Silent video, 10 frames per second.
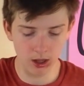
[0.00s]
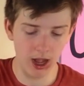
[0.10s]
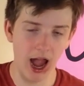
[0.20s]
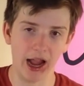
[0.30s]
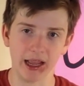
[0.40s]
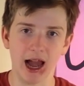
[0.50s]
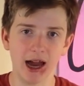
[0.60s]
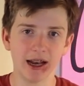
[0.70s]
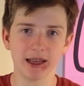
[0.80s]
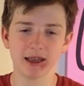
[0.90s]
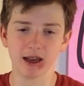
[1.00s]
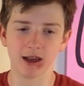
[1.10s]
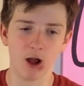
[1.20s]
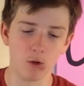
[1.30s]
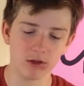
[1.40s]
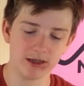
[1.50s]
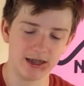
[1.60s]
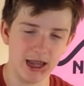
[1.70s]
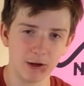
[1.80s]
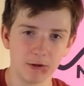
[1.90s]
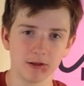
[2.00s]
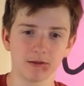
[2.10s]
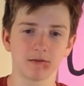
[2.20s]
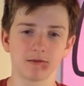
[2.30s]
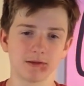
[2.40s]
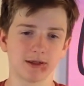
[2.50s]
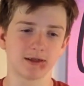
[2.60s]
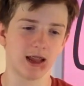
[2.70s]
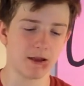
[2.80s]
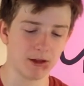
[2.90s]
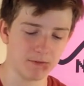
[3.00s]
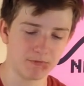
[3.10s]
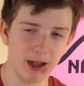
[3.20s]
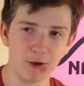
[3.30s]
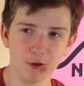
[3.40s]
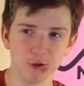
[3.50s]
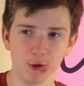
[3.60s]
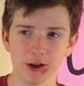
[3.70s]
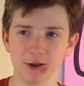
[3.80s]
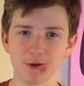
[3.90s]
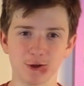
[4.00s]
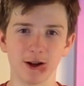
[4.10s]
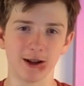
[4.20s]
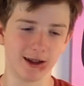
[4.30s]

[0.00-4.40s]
Iconic codes nano... I meant Michael Jordan shrug.